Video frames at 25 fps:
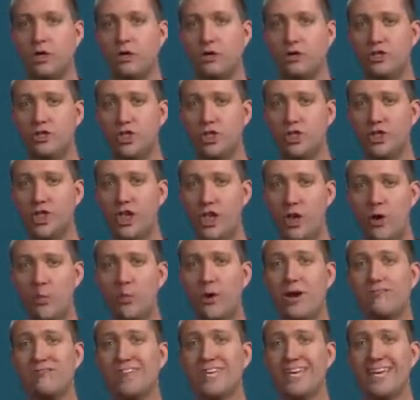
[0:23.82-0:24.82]
Usually,
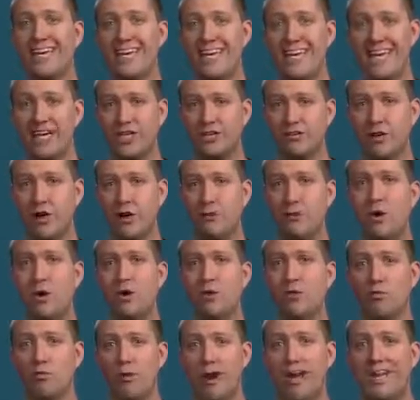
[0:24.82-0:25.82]
we have the kick drum
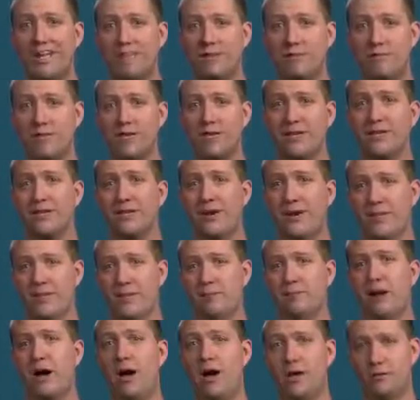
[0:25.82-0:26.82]
right in the middle on
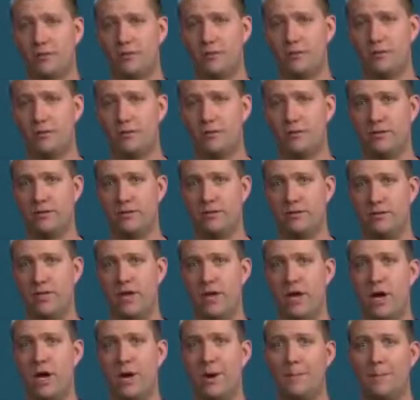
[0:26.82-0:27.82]
the bottom.
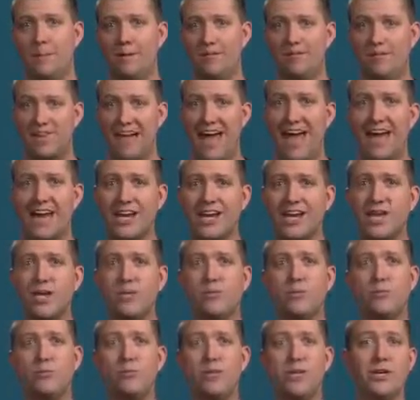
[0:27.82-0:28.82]
Above that
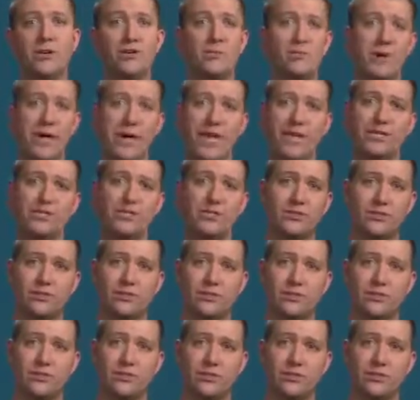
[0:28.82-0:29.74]
will be your bass.